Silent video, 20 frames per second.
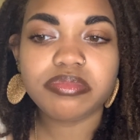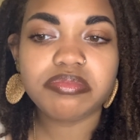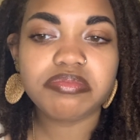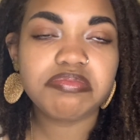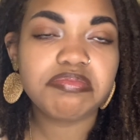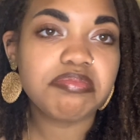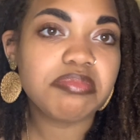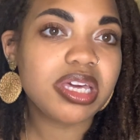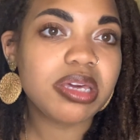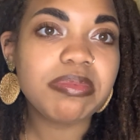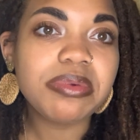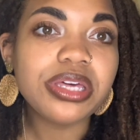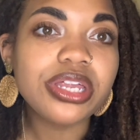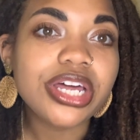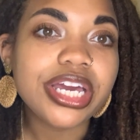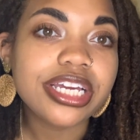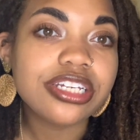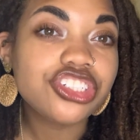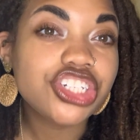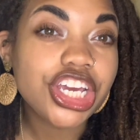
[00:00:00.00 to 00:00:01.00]
maybe
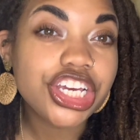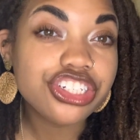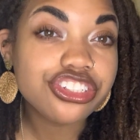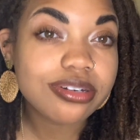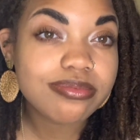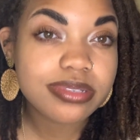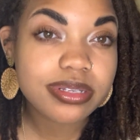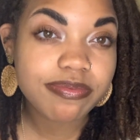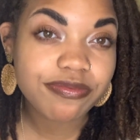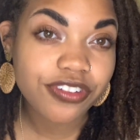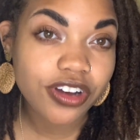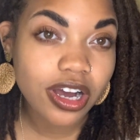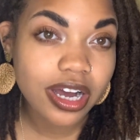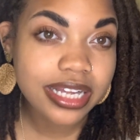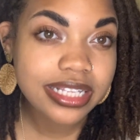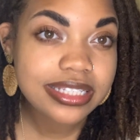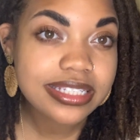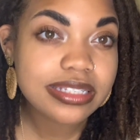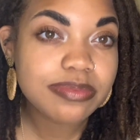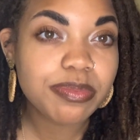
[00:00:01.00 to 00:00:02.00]
like change up some
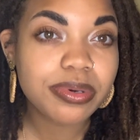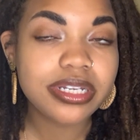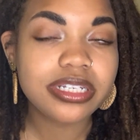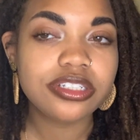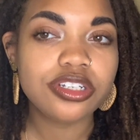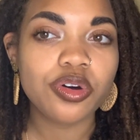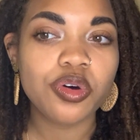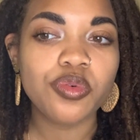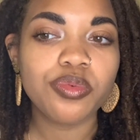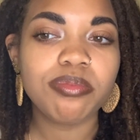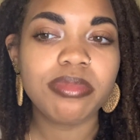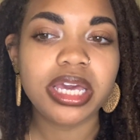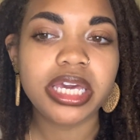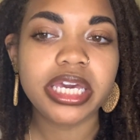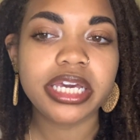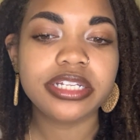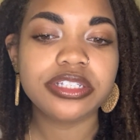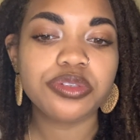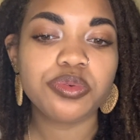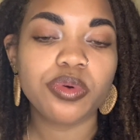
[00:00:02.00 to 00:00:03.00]
fonts, but don't make
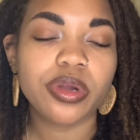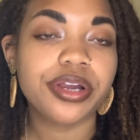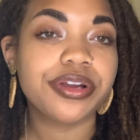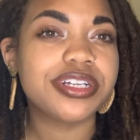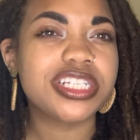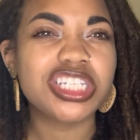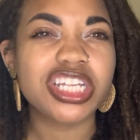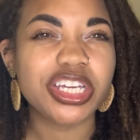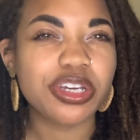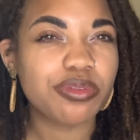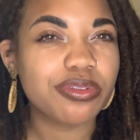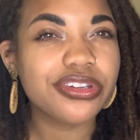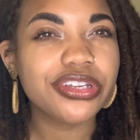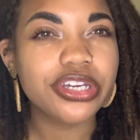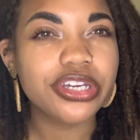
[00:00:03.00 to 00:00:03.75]
it to where it's like really